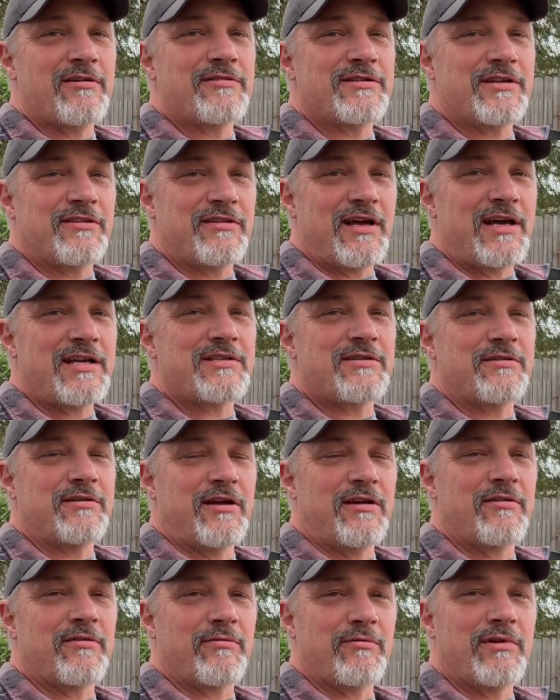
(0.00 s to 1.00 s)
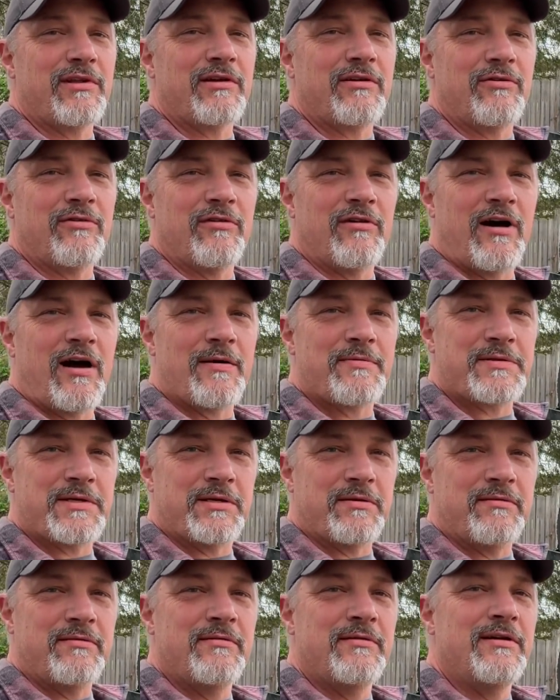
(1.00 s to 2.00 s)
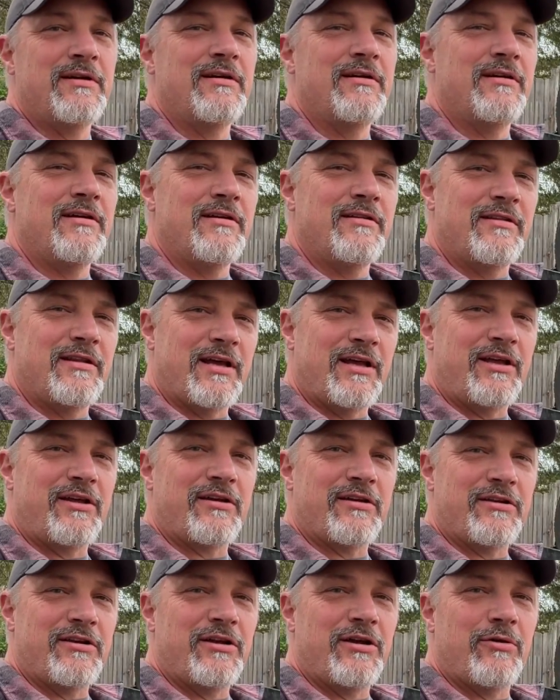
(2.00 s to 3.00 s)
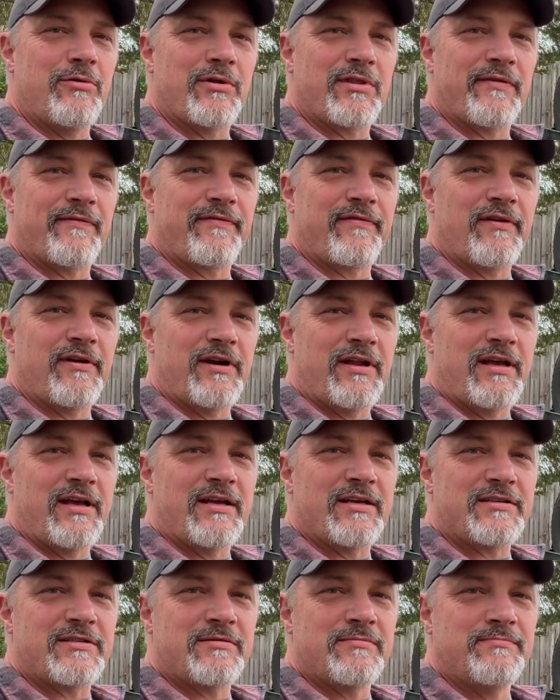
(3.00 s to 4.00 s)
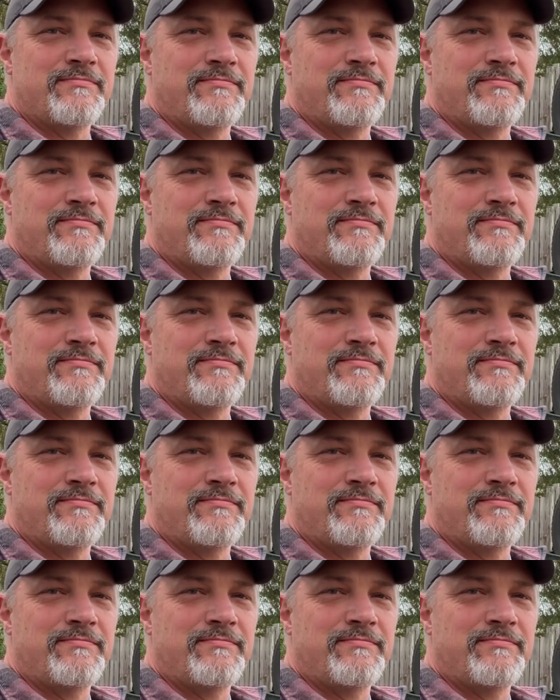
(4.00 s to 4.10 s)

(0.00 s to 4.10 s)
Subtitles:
So that's another really cool option that you can do with the front hitch.